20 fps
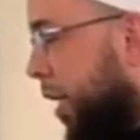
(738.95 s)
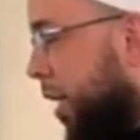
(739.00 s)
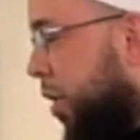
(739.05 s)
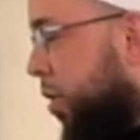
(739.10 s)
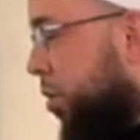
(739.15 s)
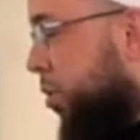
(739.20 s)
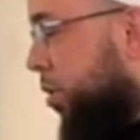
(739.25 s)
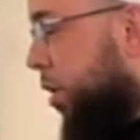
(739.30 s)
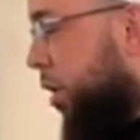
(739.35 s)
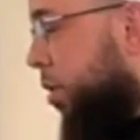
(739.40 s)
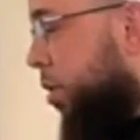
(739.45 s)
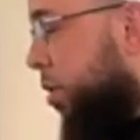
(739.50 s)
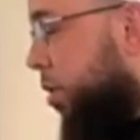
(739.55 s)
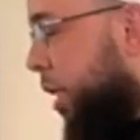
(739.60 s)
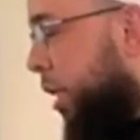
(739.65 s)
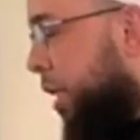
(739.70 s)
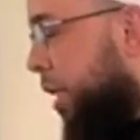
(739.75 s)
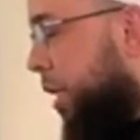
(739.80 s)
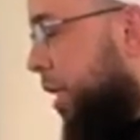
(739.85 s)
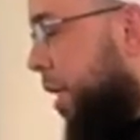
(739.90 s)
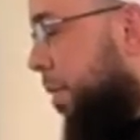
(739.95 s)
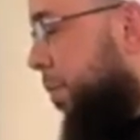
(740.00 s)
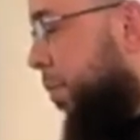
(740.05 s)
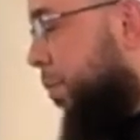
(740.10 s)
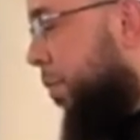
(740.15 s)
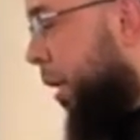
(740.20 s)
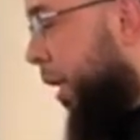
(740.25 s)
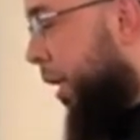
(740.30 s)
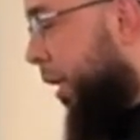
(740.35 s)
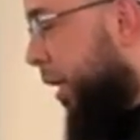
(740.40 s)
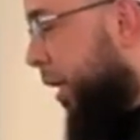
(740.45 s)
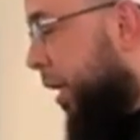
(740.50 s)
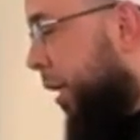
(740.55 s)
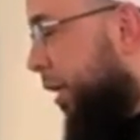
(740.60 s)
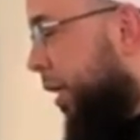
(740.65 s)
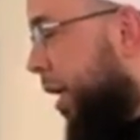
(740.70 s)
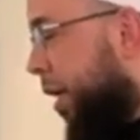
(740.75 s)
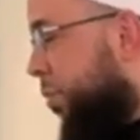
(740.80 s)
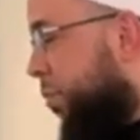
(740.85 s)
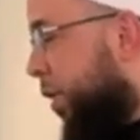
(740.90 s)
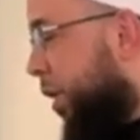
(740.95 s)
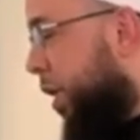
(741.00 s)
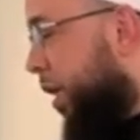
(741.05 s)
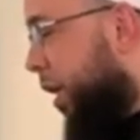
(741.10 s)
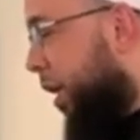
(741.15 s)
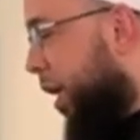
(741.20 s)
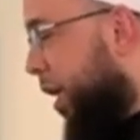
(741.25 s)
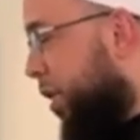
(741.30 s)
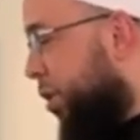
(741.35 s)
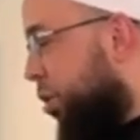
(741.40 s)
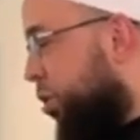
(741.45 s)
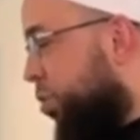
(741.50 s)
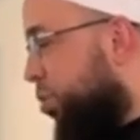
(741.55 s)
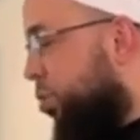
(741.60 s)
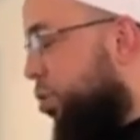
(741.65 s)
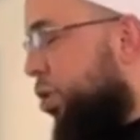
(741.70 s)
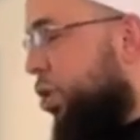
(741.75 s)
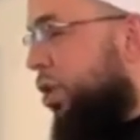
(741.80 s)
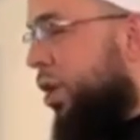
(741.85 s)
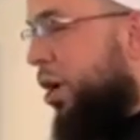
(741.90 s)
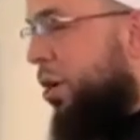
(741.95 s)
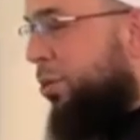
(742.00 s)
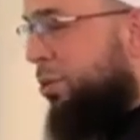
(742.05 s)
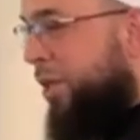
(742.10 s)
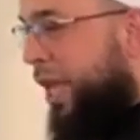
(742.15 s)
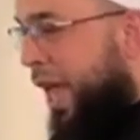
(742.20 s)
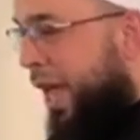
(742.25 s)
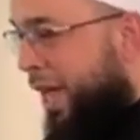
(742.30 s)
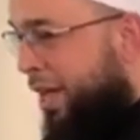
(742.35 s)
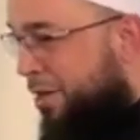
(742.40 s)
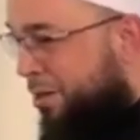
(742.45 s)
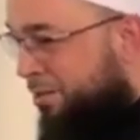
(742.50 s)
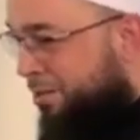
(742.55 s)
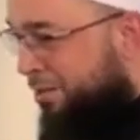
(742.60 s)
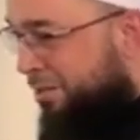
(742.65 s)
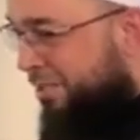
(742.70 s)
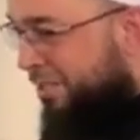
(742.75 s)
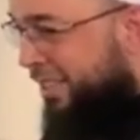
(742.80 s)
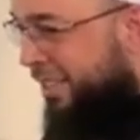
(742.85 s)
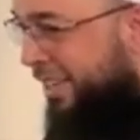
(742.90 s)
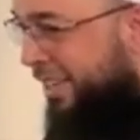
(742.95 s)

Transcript: So, so this is number one, that we need to slow down,